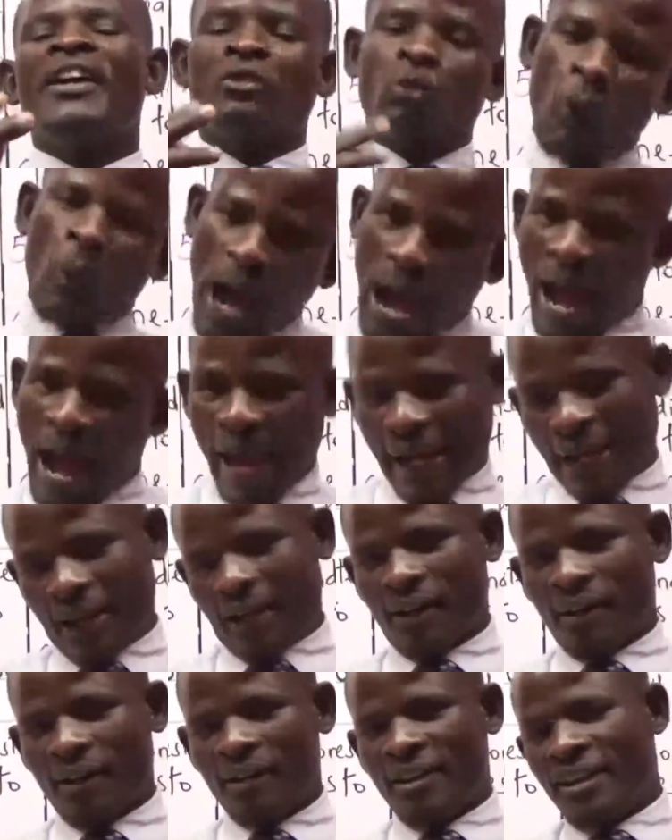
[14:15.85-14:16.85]

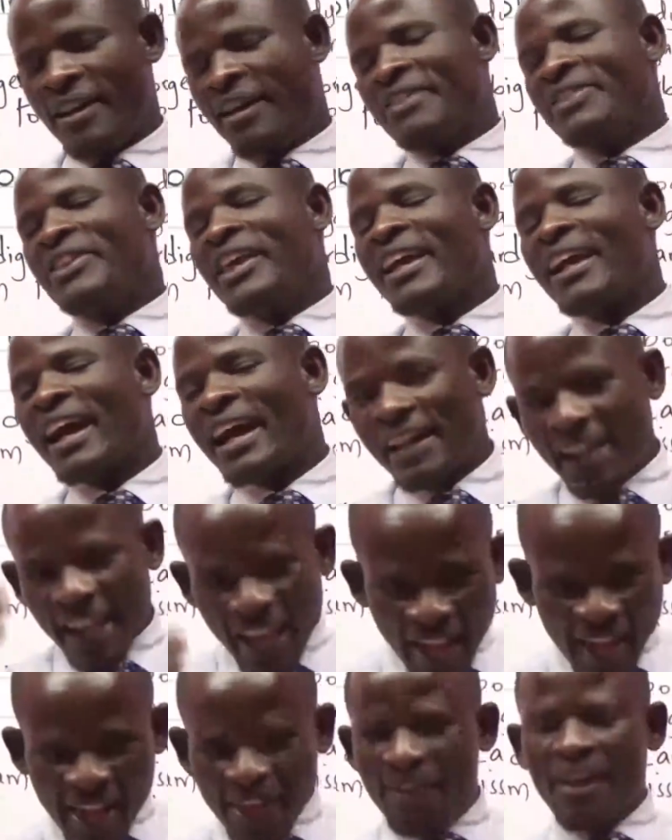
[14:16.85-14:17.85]
One, they can
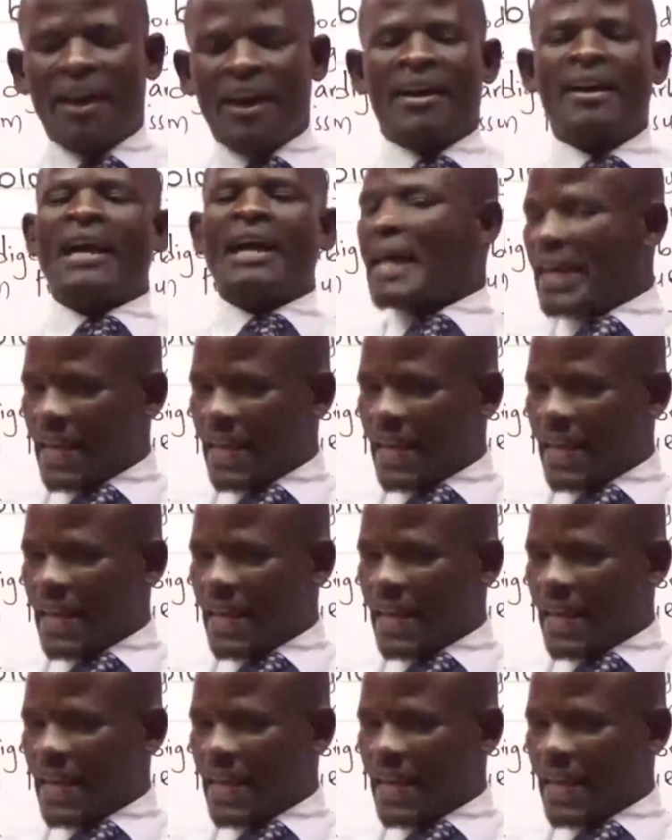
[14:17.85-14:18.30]
either